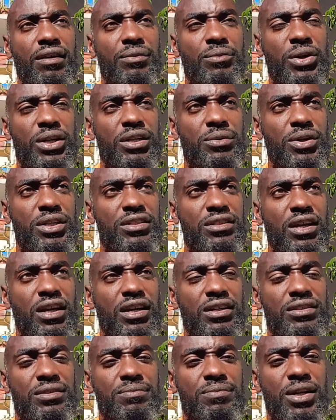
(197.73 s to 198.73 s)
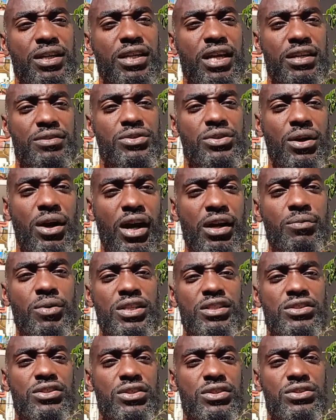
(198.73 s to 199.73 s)
Where do I start? Okay, so I
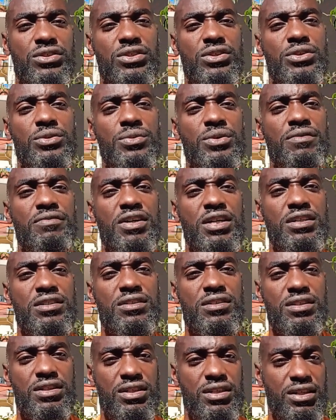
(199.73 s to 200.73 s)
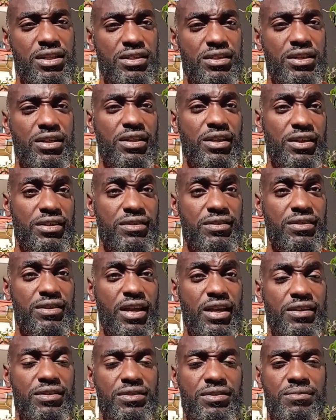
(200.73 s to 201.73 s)
went to university in the United
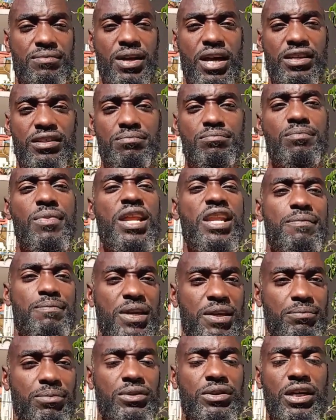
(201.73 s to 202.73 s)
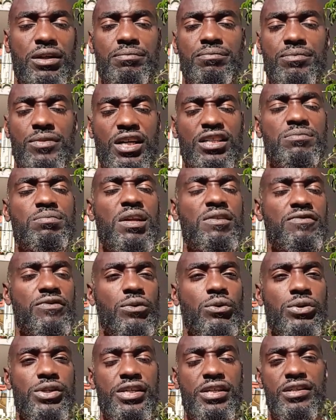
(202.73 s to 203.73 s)
States, as many people know. I spent
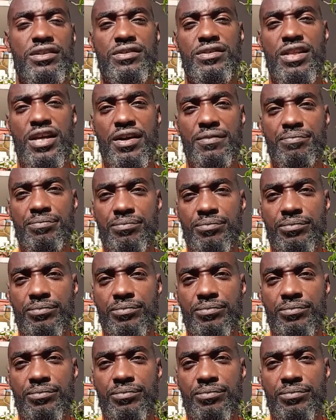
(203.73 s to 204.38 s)
4 years there.